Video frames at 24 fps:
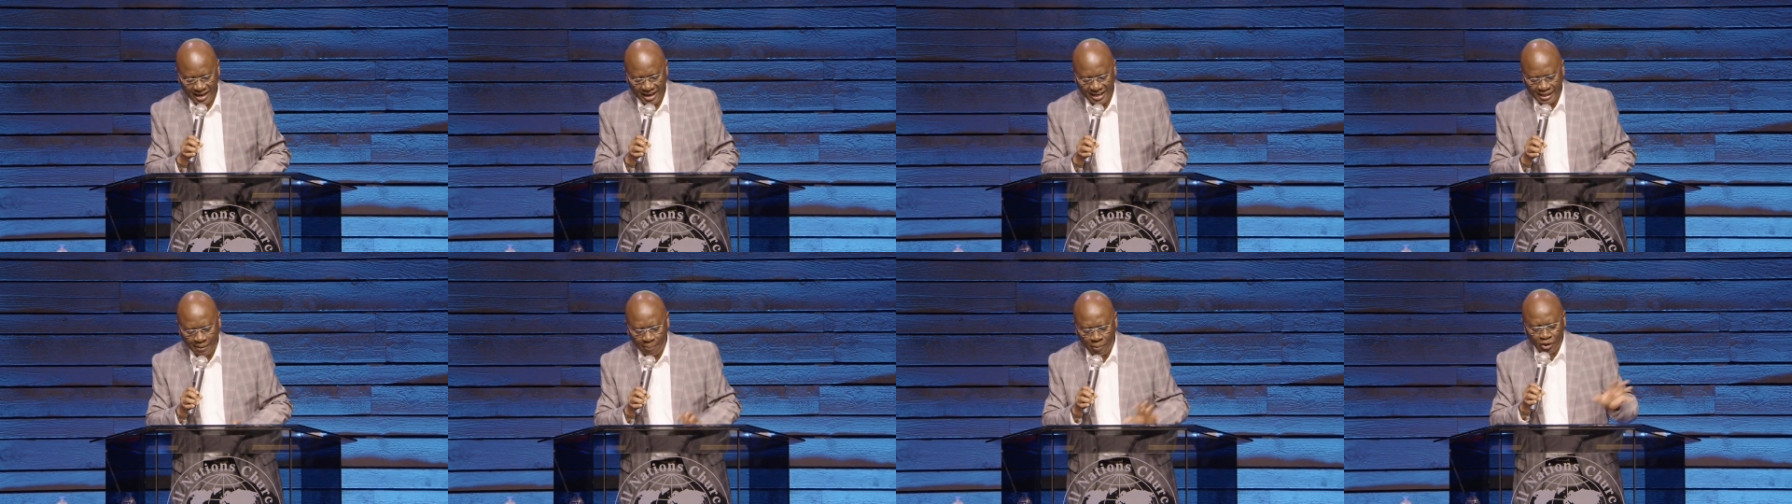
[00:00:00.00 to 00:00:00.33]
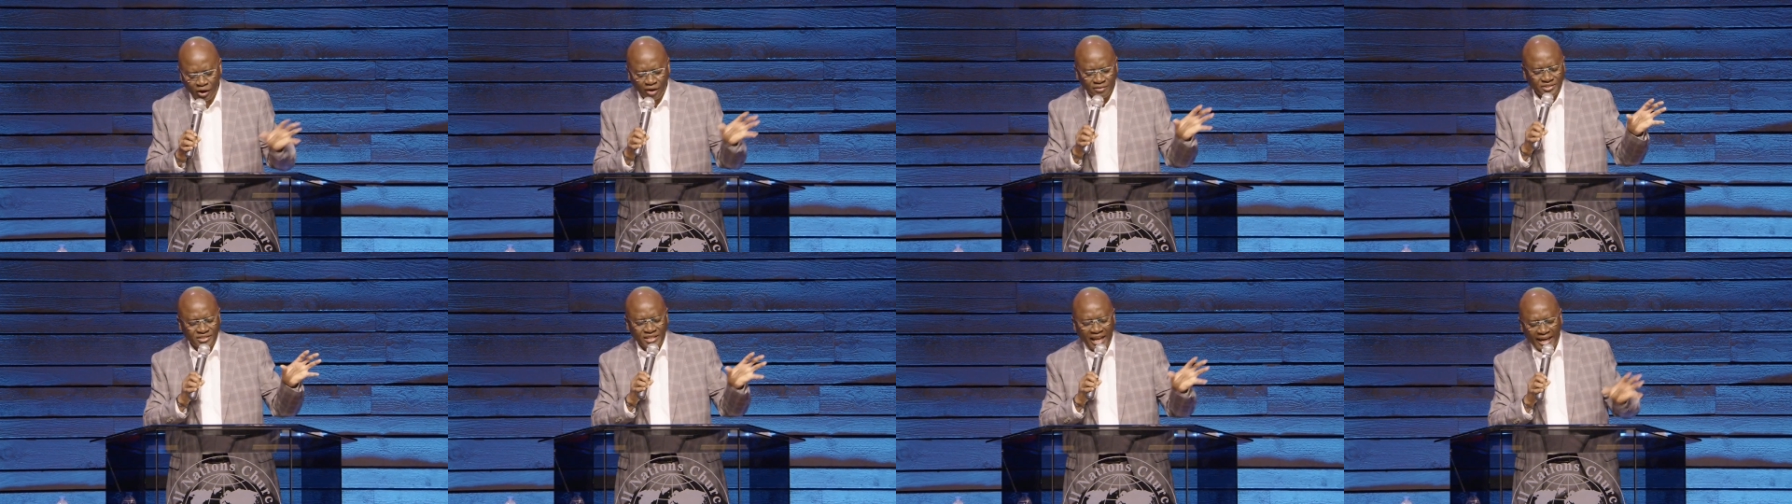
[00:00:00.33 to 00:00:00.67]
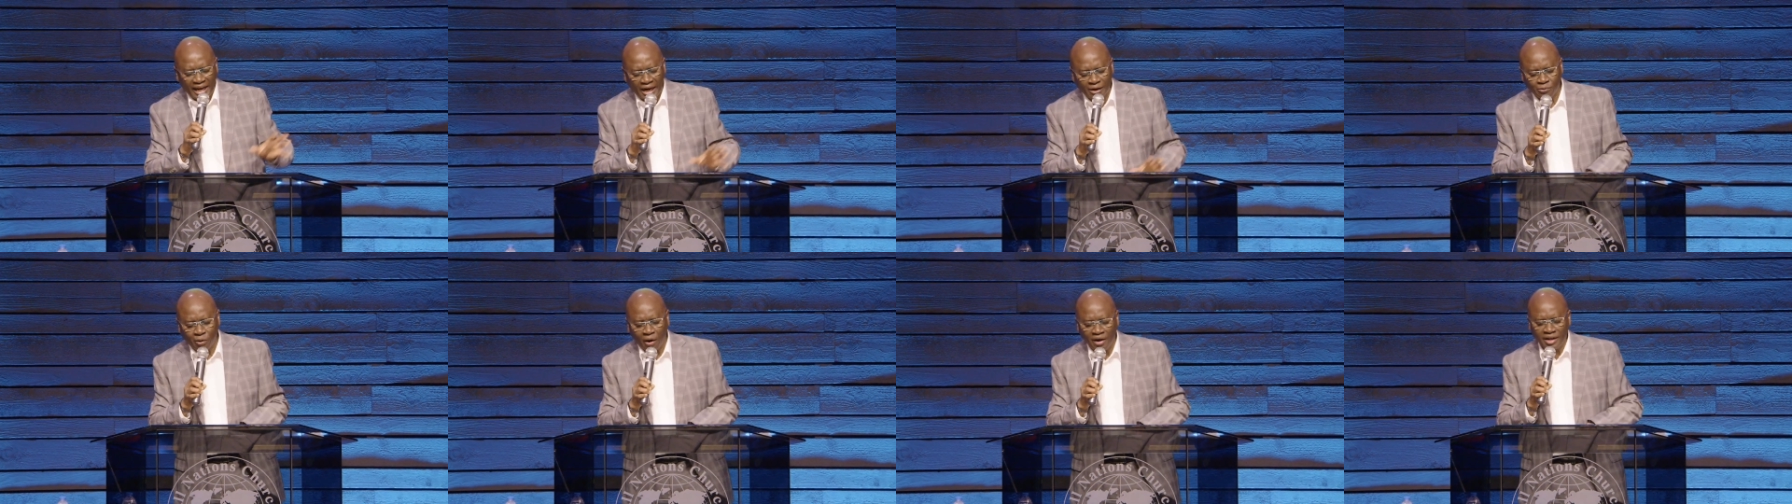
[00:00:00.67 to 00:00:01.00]
In the book of
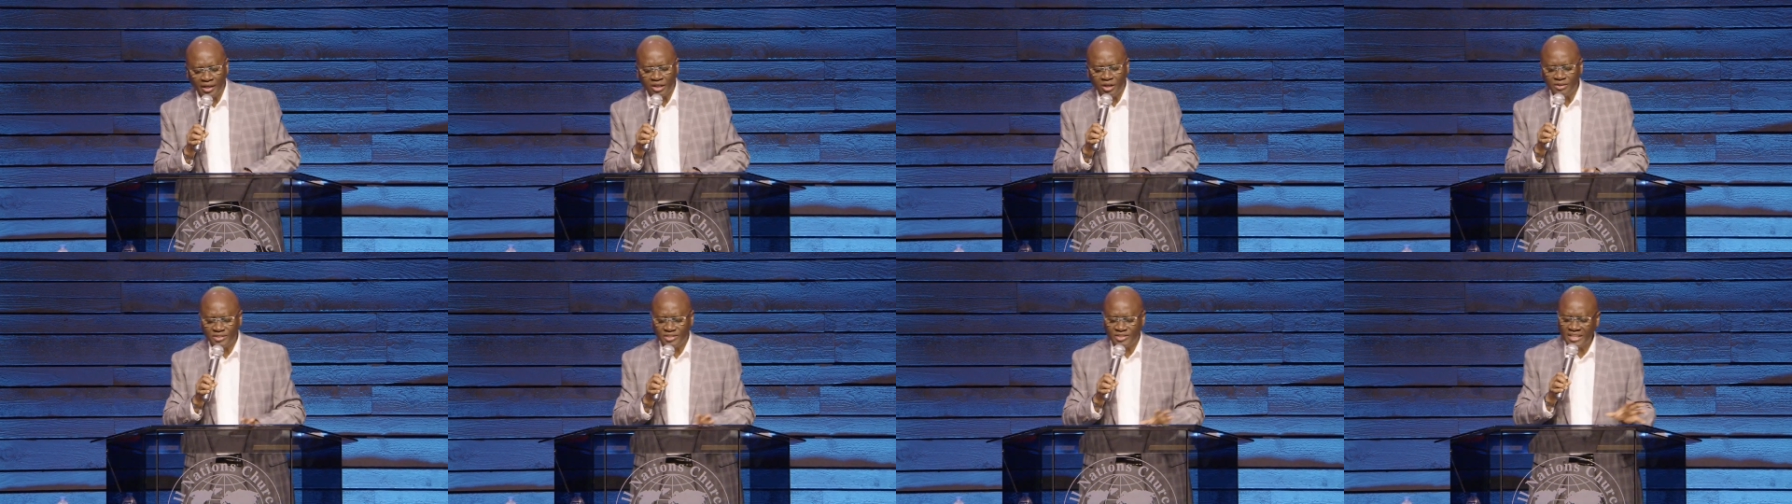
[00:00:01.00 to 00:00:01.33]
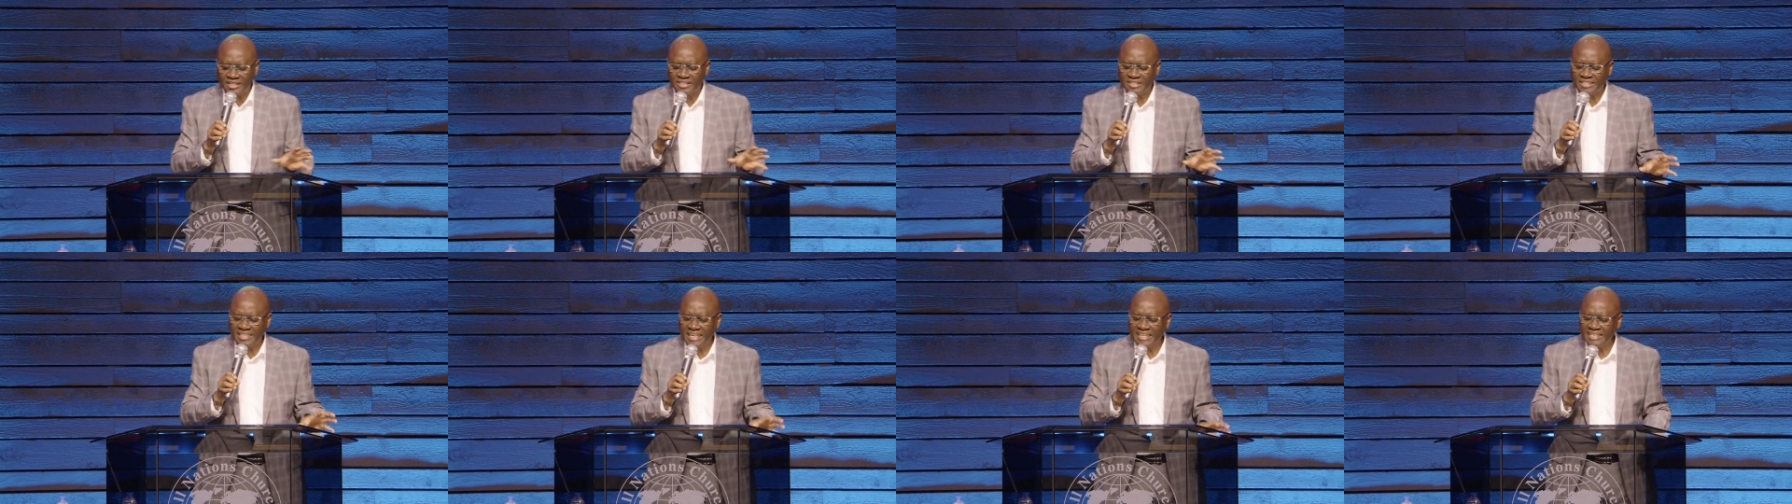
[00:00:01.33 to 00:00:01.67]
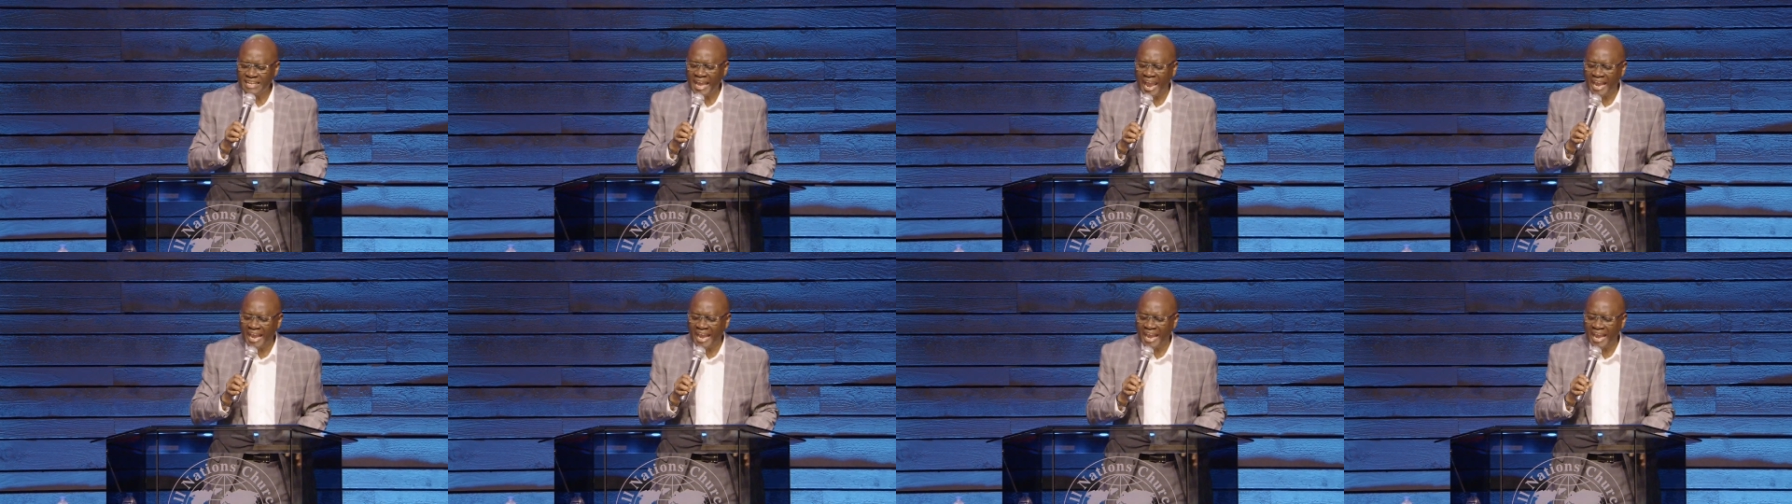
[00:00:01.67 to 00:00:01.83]
Second Chronicles 16